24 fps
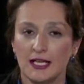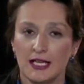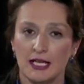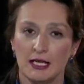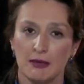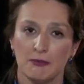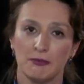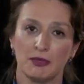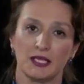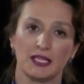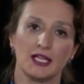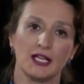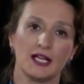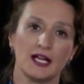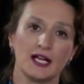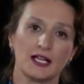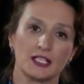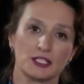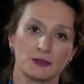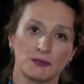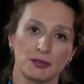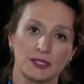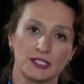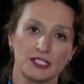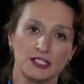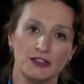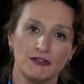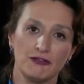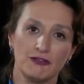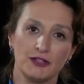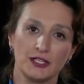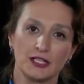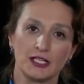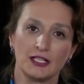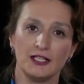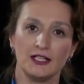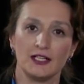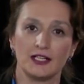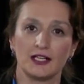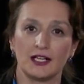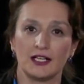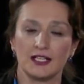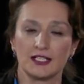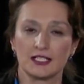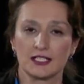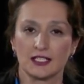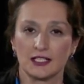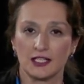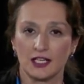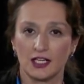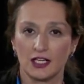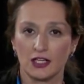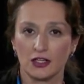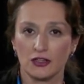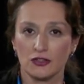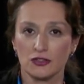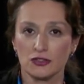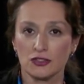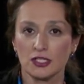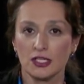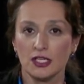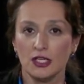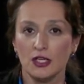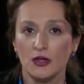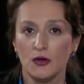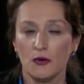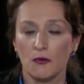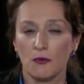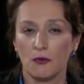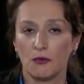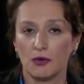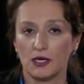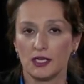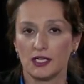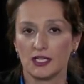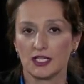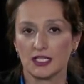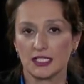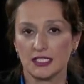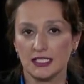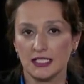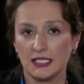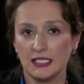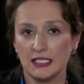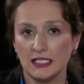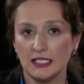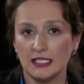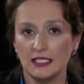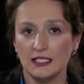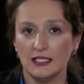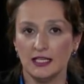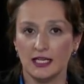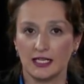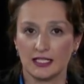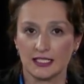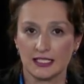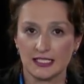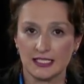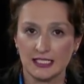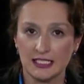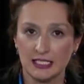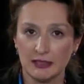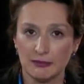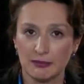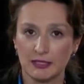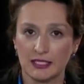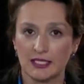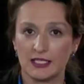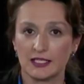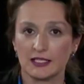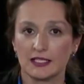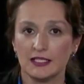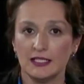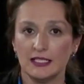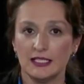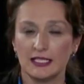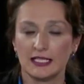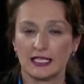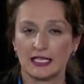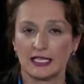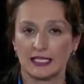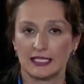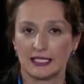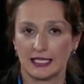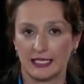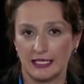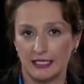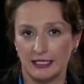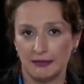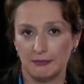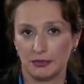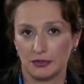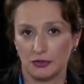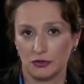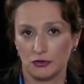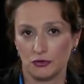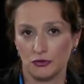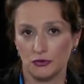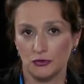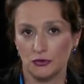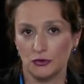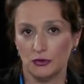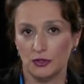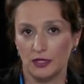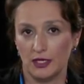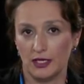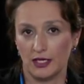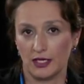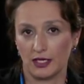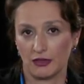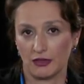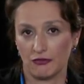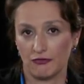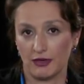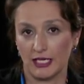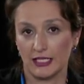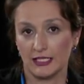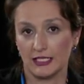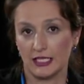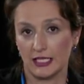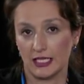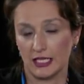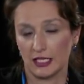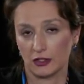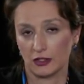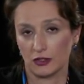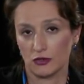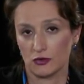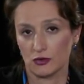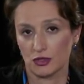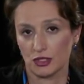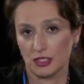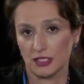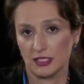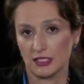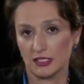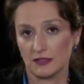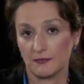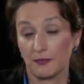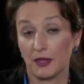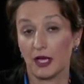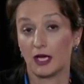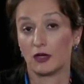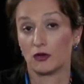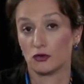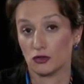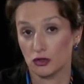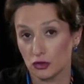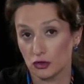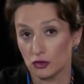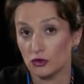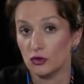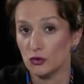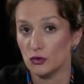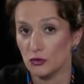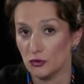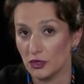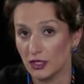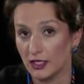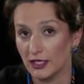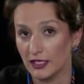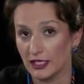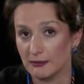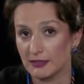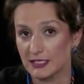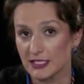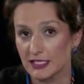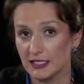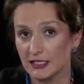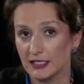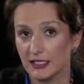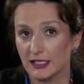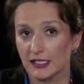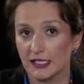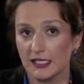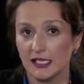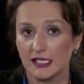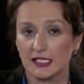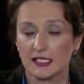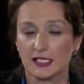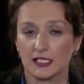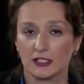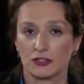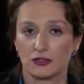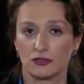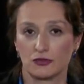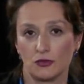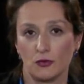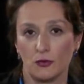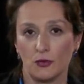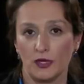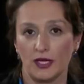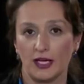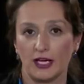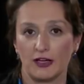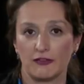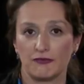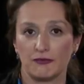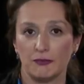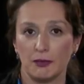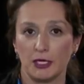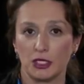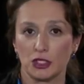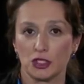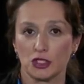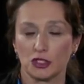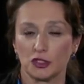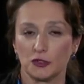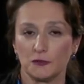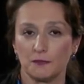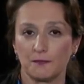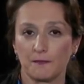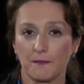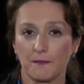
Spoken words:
but there are specific clinical scenarios where CT and CMR can help to refine the diagnosis, and also nuclear imaging techniques, as we have mentioned.